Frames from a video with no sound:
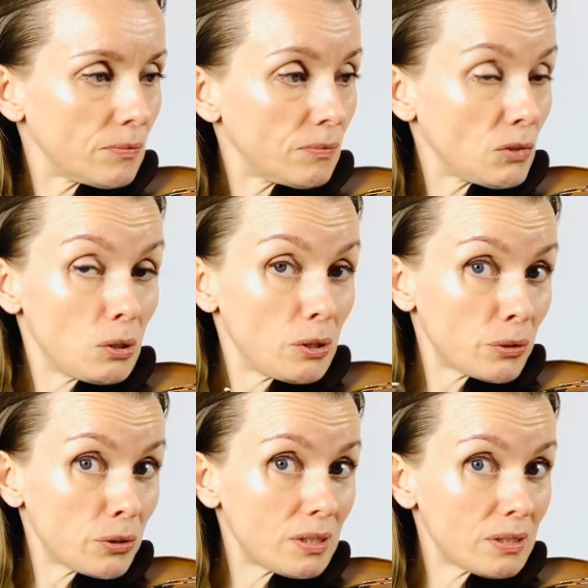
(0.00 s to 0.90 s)
You
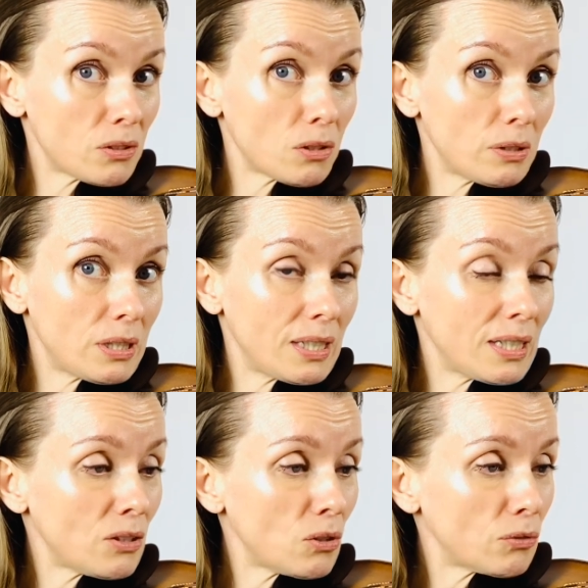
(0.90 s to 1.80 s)
learned this already
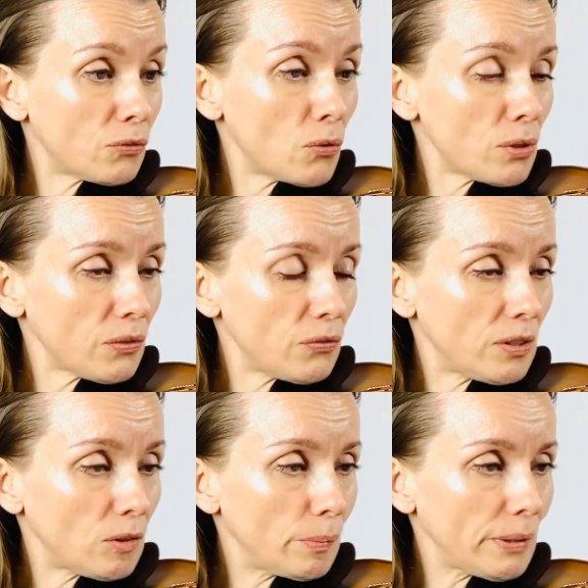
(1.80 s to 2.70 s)
in your fourth
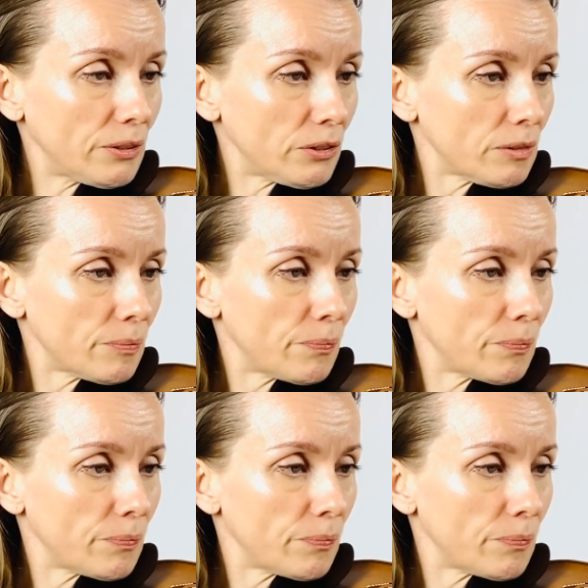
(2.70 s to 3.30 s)
finger pattern,